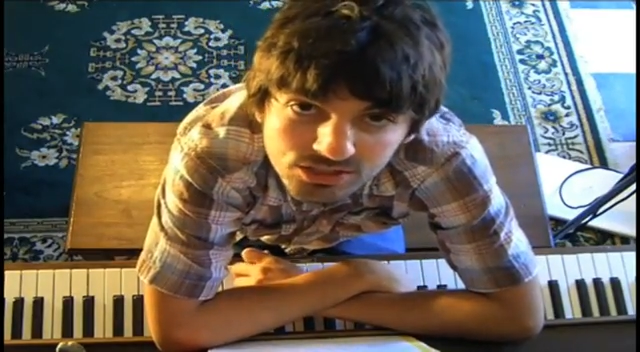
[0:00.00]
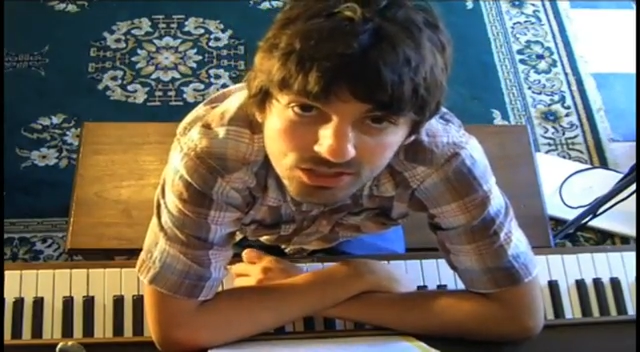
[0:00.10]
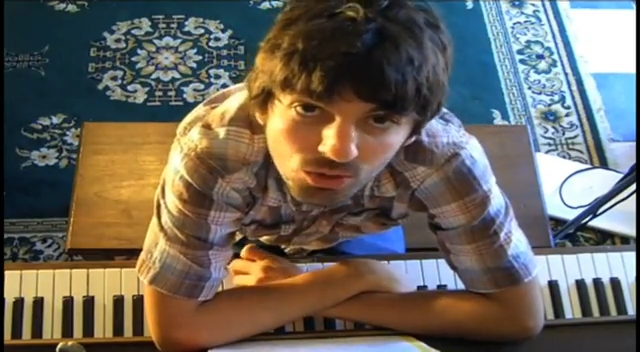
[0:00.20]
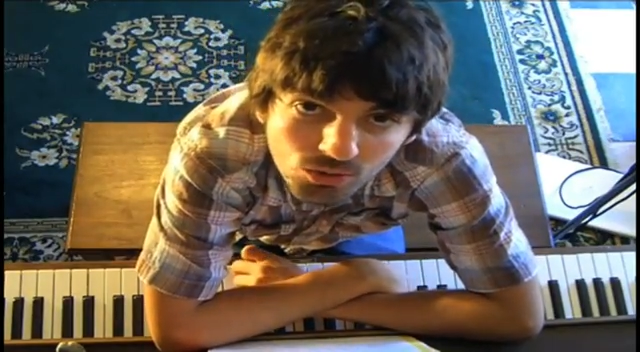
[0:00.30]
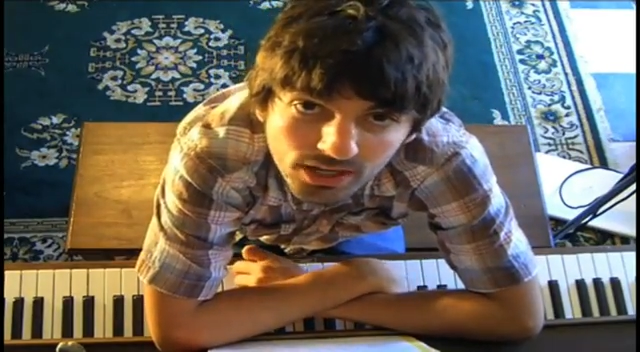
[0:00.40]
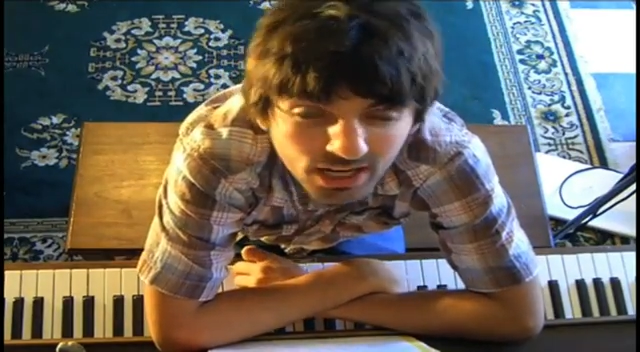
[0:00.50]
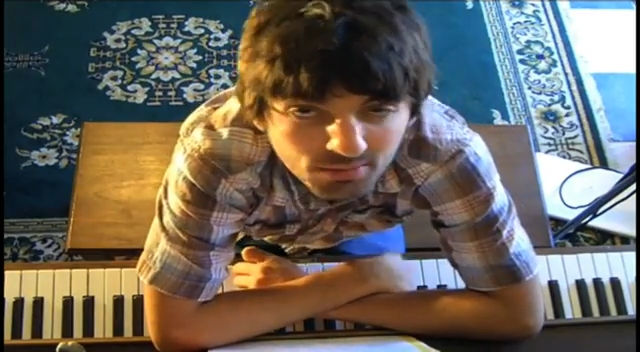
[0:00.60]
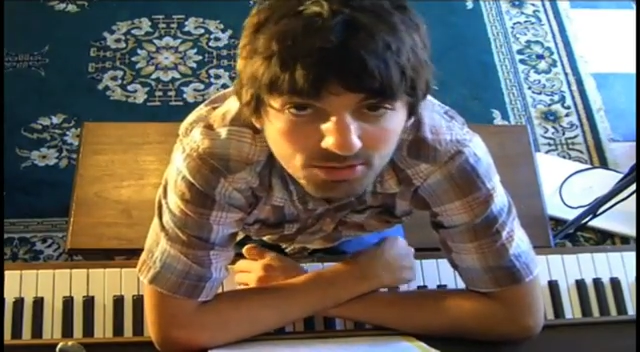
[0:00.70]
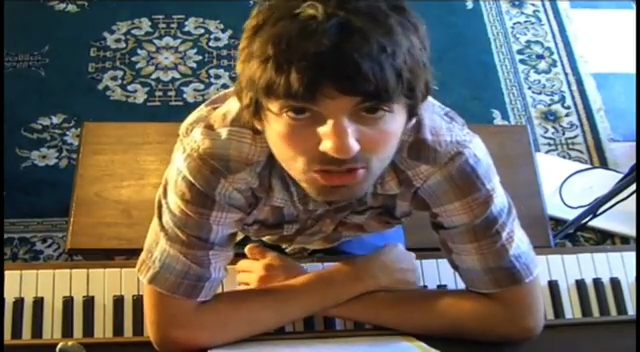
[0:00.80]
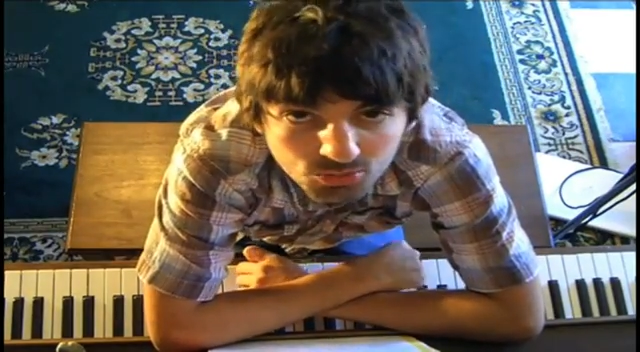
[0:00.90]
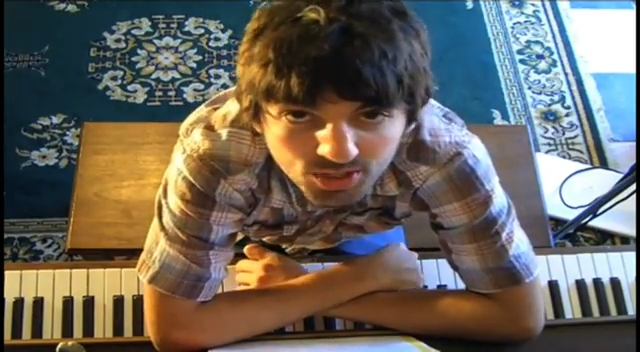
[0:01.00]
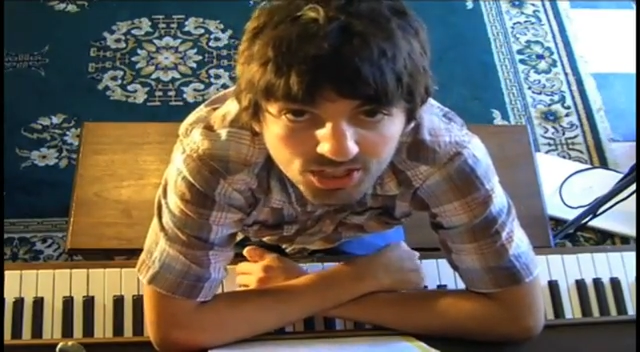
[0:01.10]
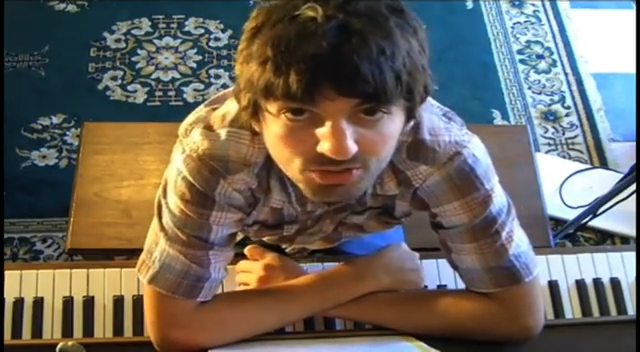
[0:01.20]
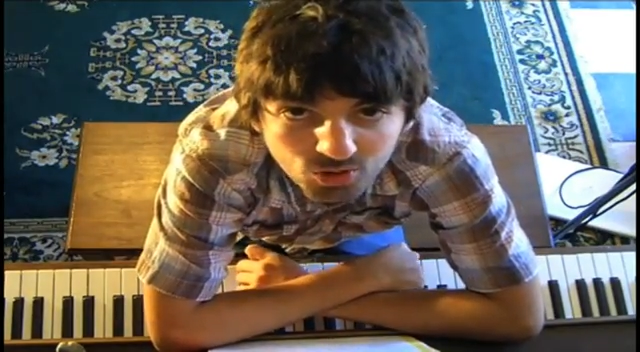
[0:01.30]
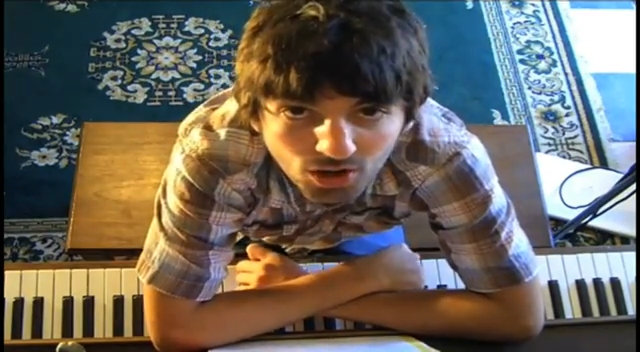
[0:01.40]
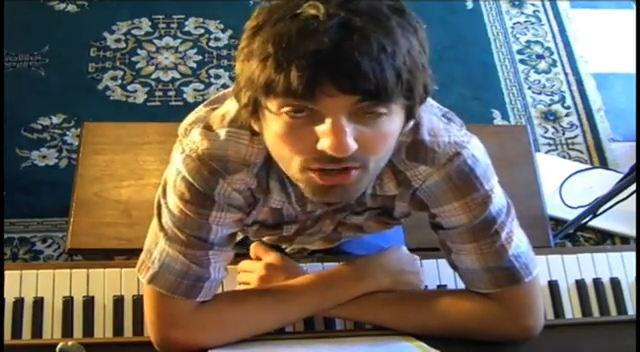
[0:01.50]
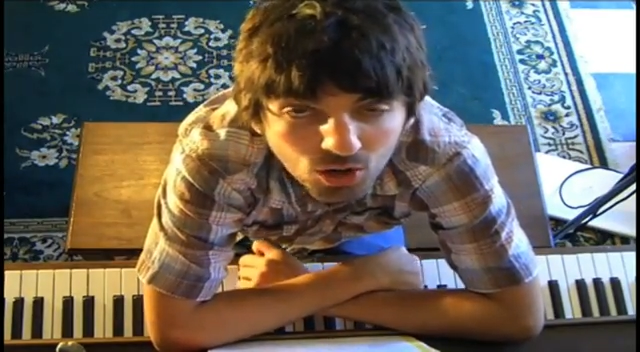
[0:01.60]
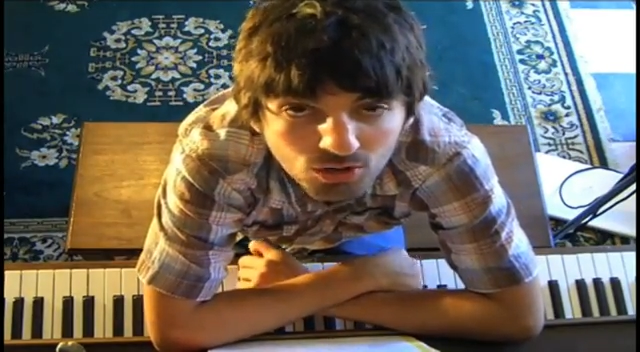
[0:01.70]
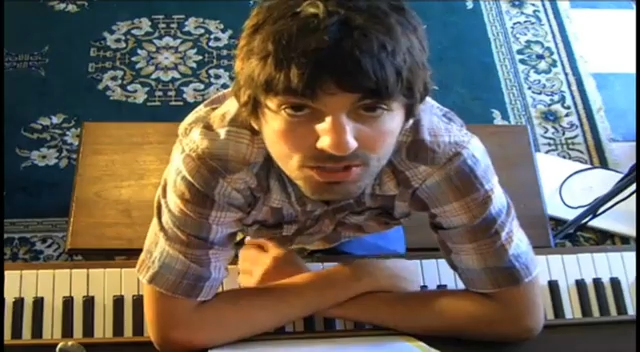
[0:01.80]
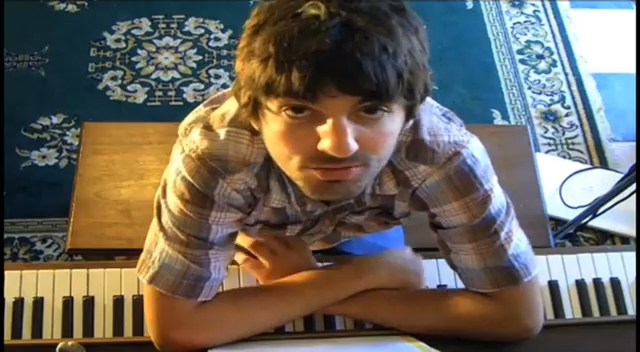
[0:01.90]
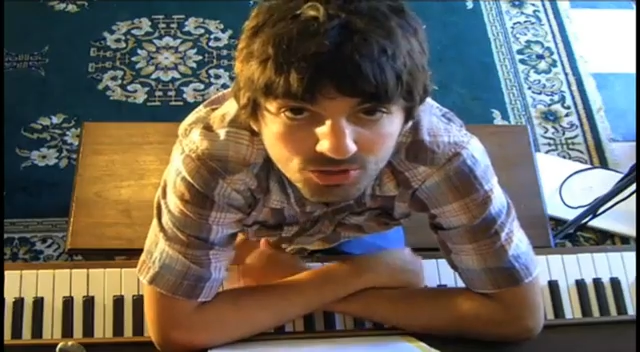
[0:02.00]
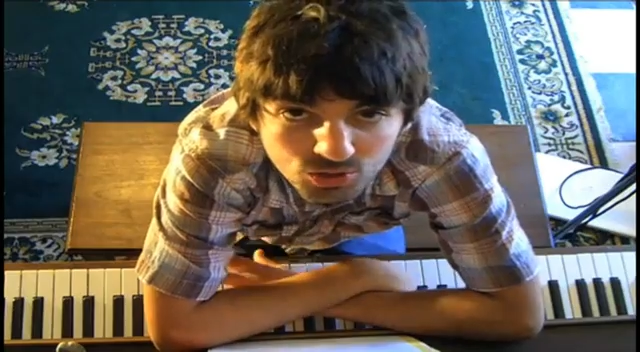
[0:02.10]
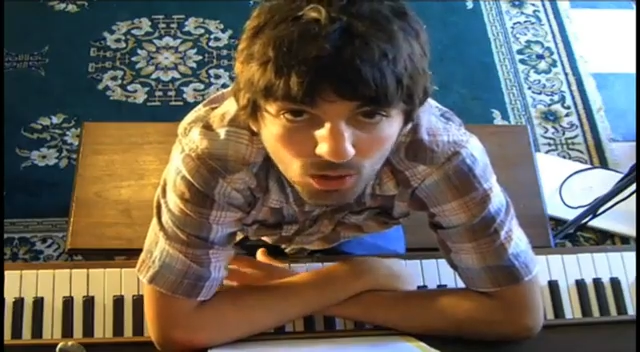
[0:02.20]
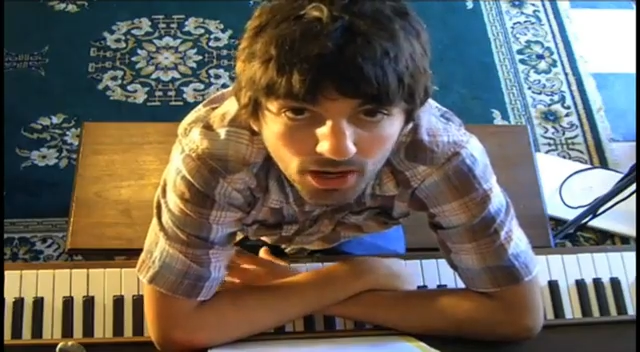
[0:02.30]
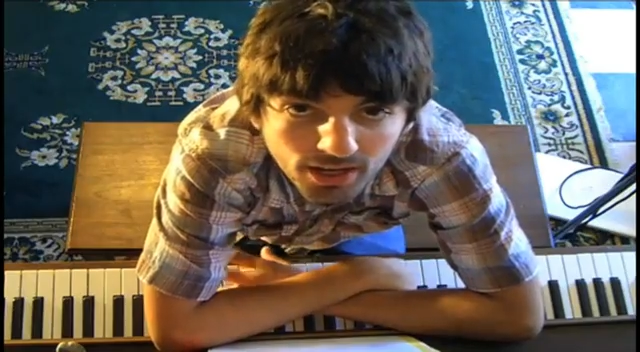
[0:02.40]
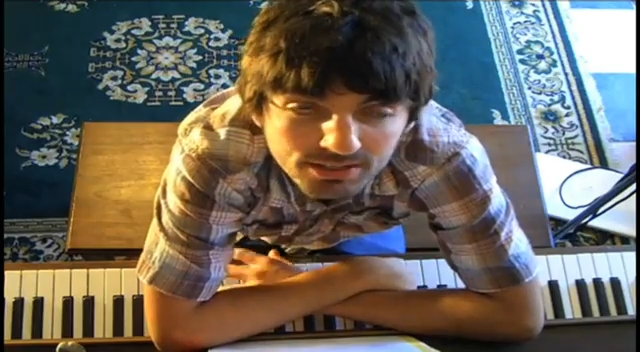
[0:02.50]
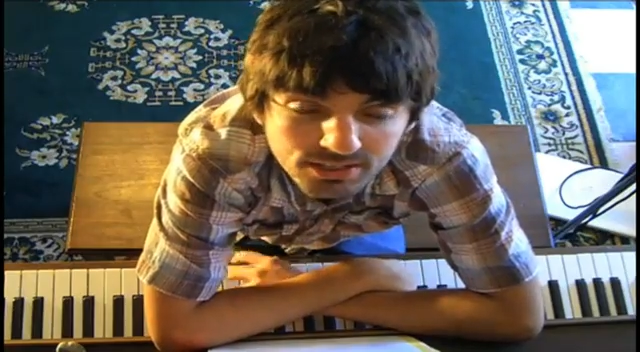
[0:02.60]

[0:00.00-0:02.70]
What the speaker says: So again, I'm assuming that you've got knowledge of the triads,